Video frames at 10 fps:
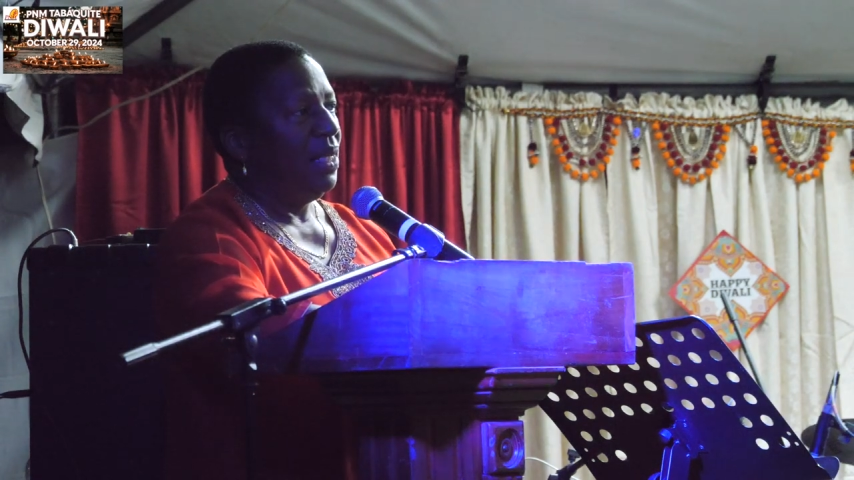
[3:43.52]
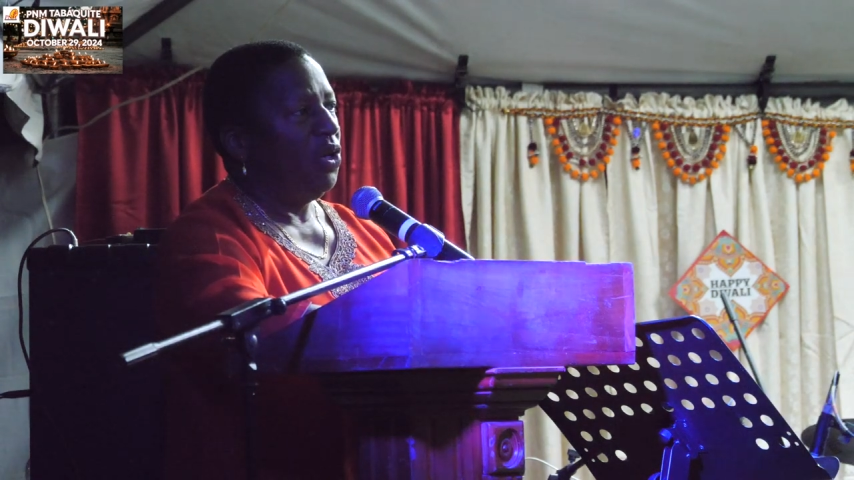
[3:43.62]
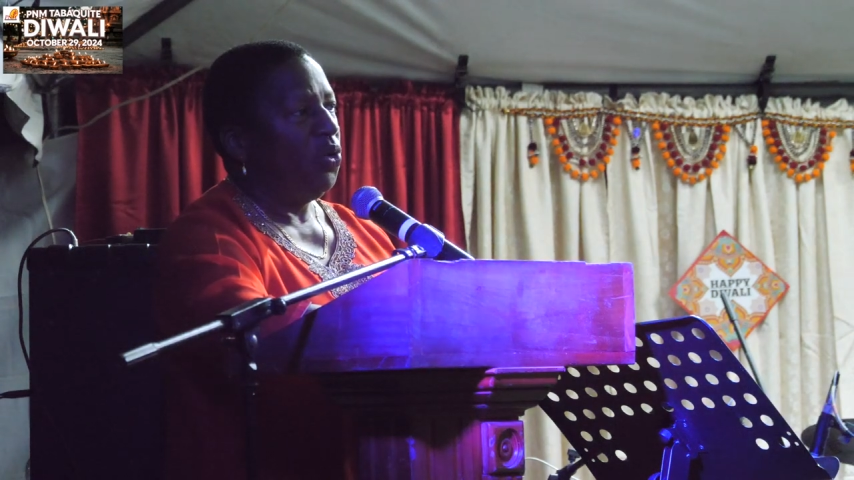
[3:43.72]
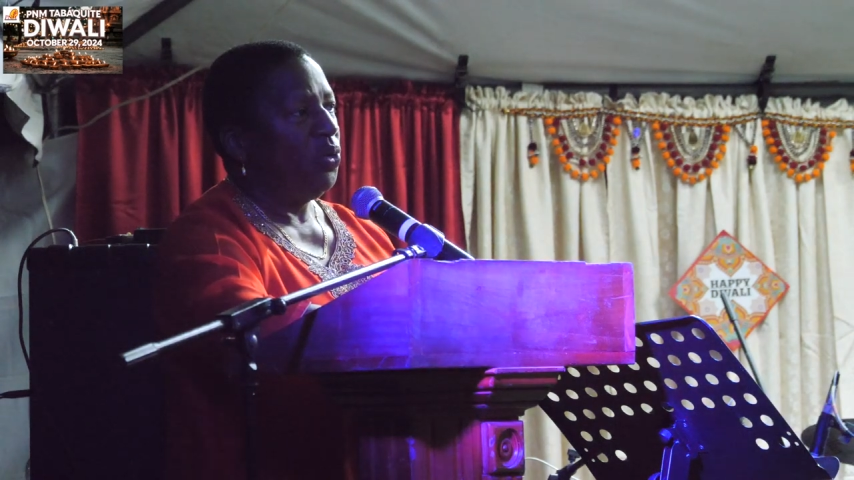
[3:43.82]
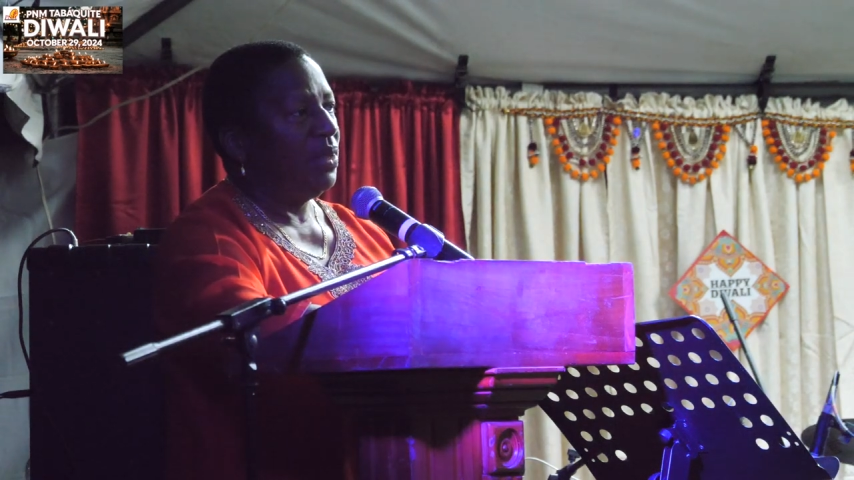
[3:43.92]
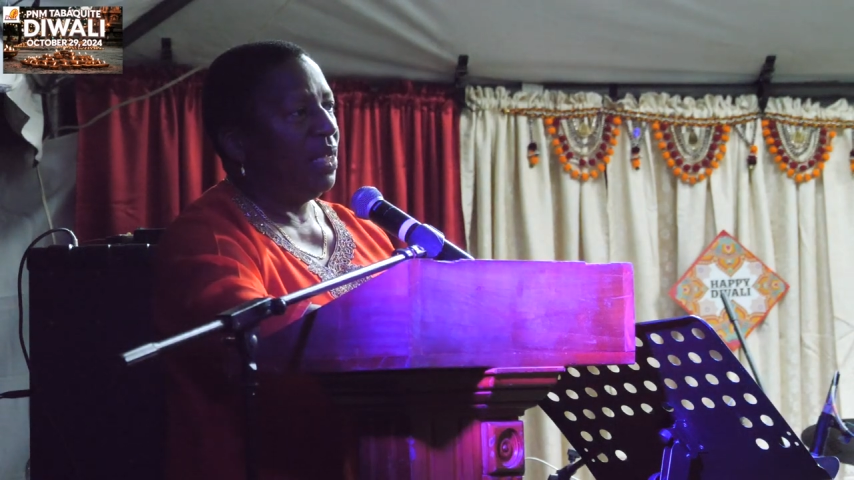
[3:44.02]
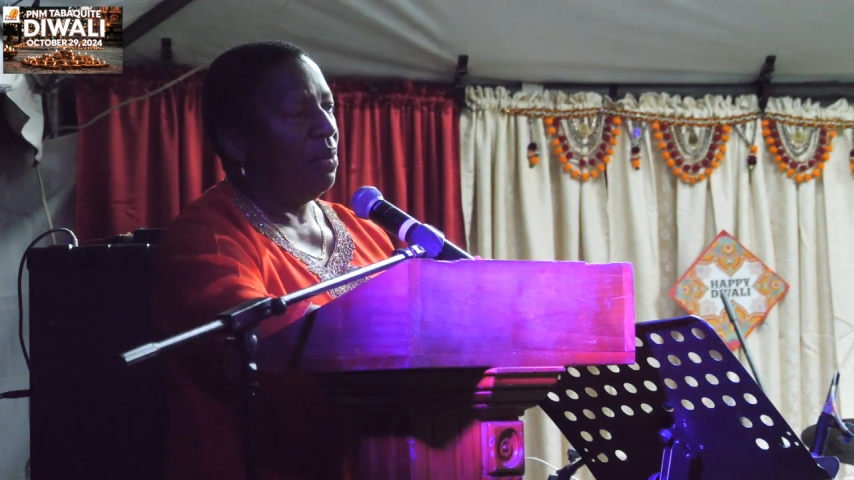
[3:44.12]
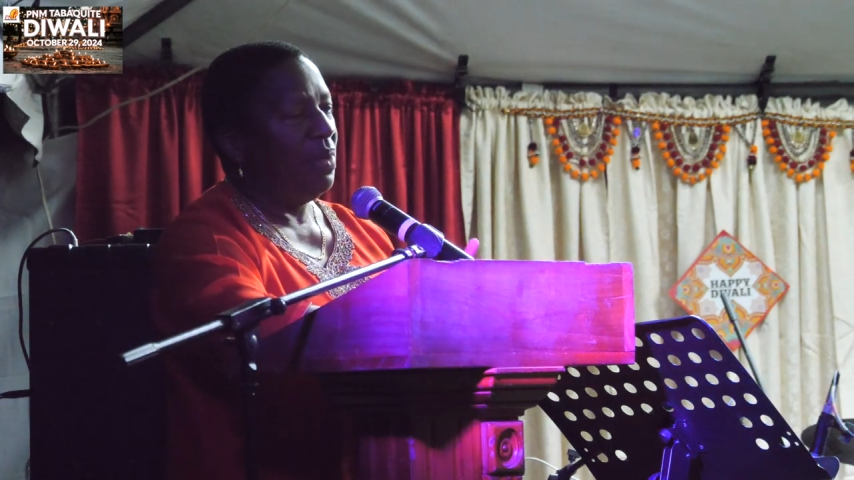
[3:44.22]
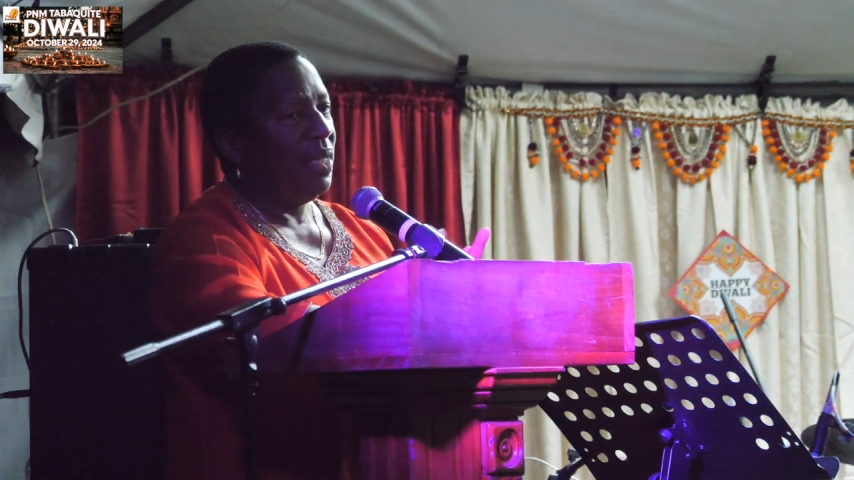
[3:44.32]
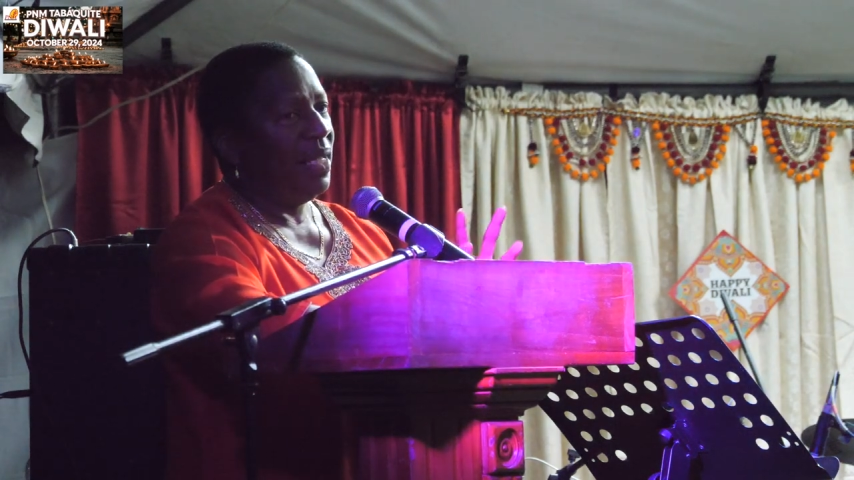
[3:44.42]
you know,
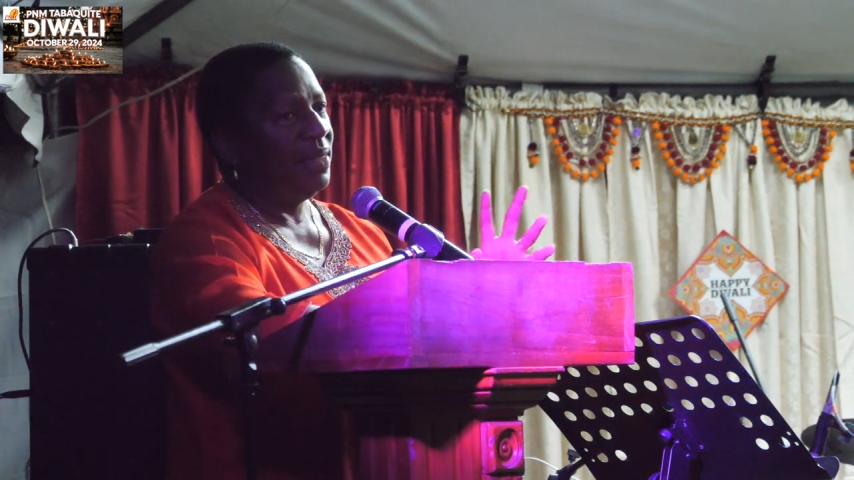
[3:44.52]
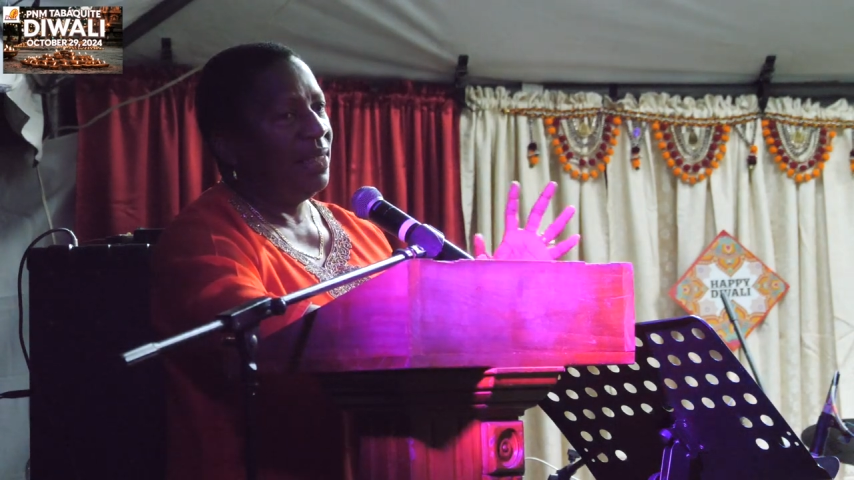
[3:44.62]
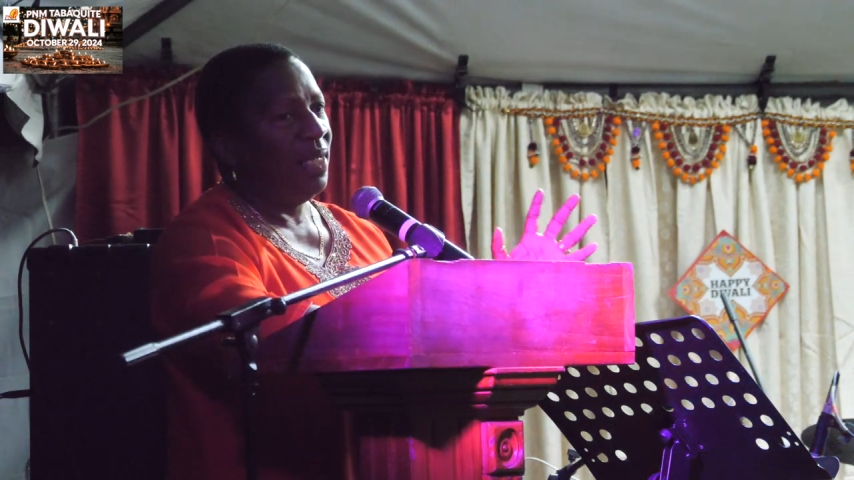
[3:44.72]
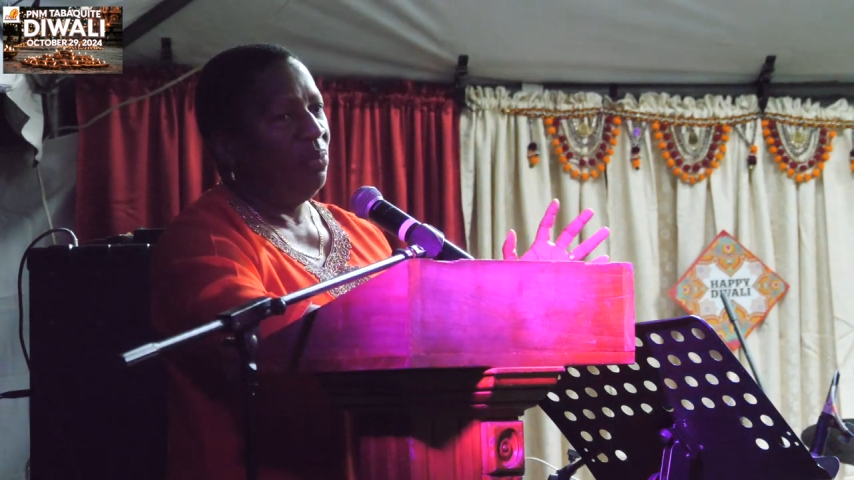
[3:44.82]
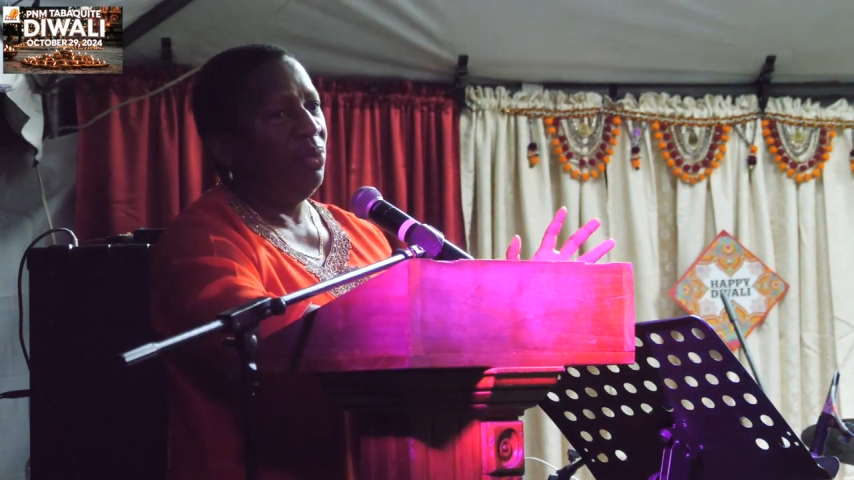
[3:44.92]
coming here today